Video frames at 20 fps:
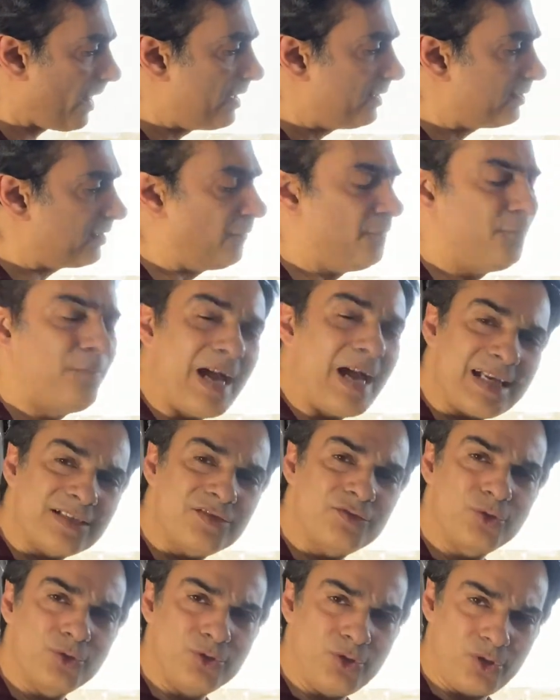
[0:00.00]
the
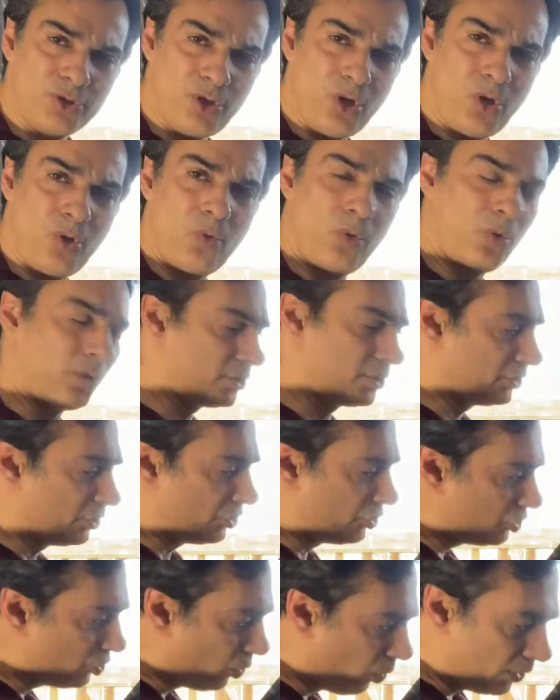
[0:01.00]
faster you go, or the
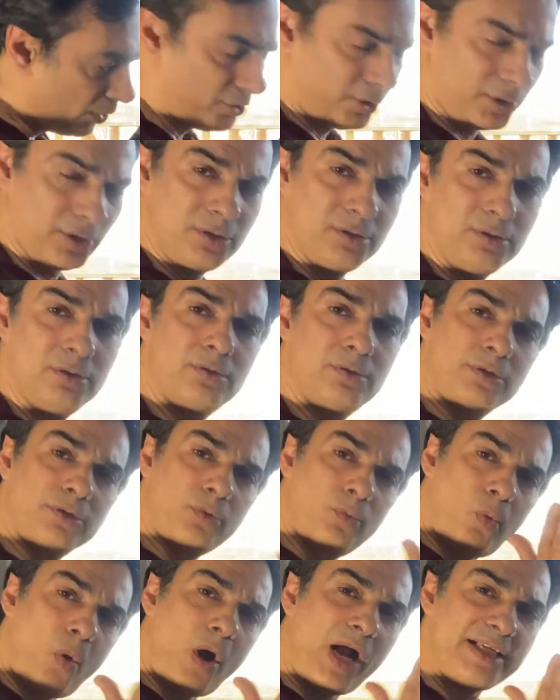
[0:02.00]
shorter, or the
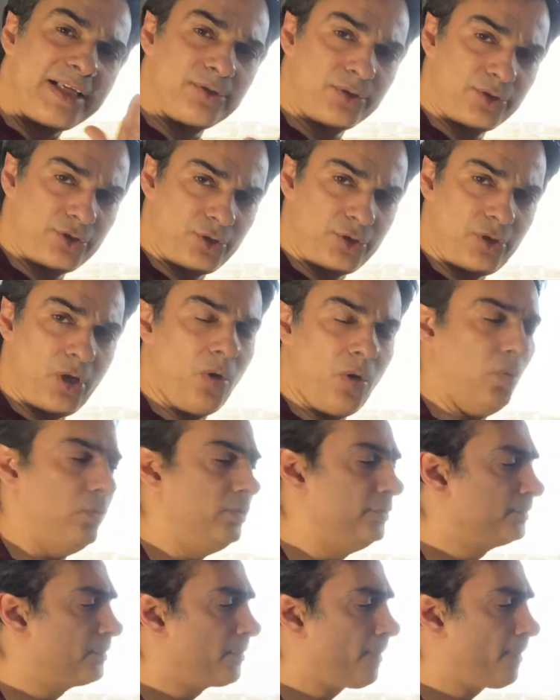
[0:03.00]
wider you go,